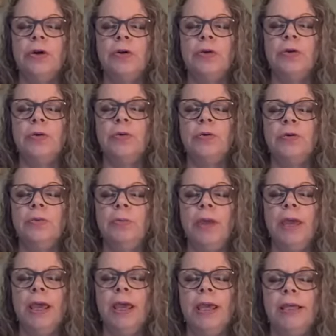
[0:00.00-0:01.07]

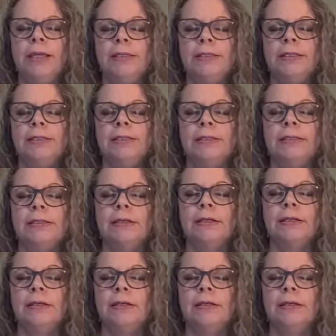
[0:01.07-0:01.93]
own pace.